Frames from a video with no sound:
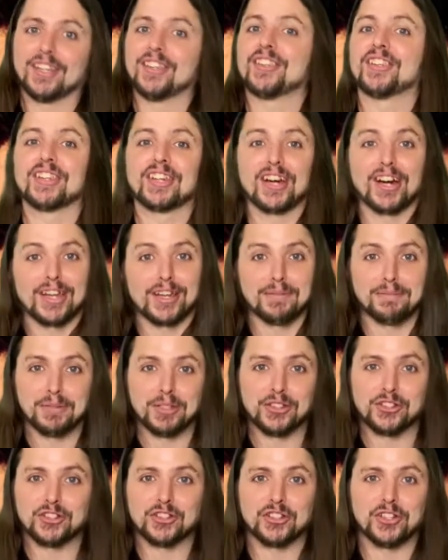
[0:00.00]
It's the god of
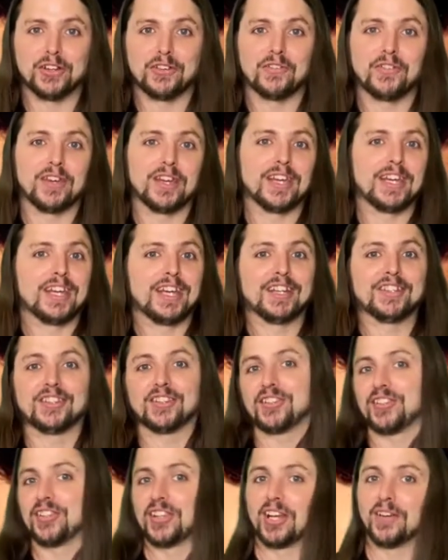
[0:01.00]
mischief. It's
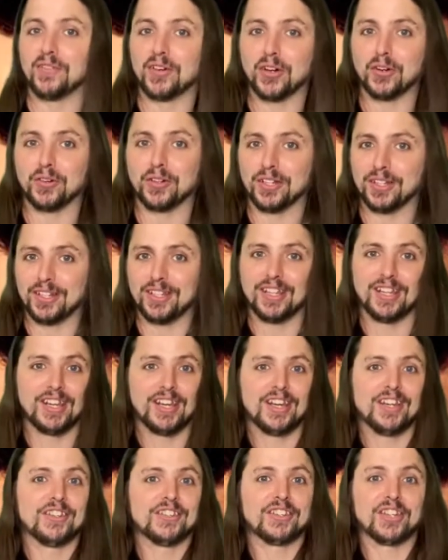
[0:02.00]
a son of Odin,
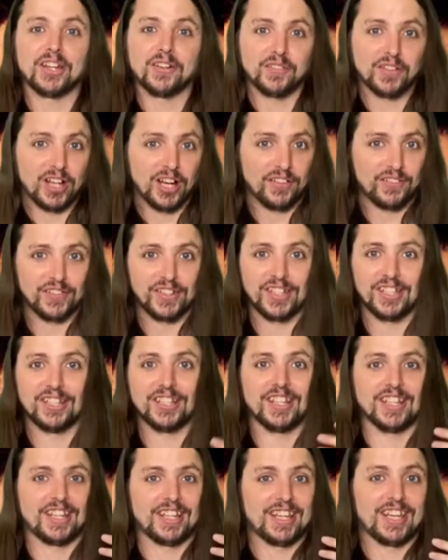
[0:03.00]
son of Laufey.
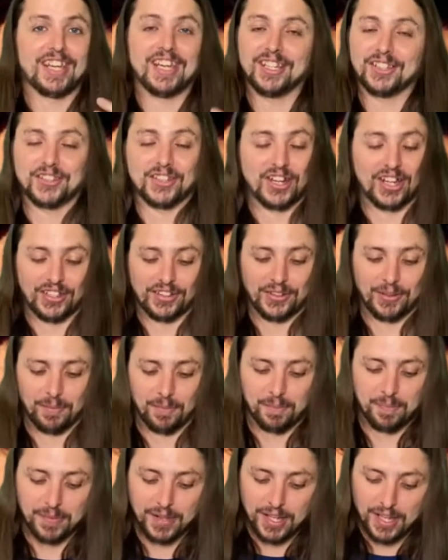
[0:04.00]
Like, it's awesome.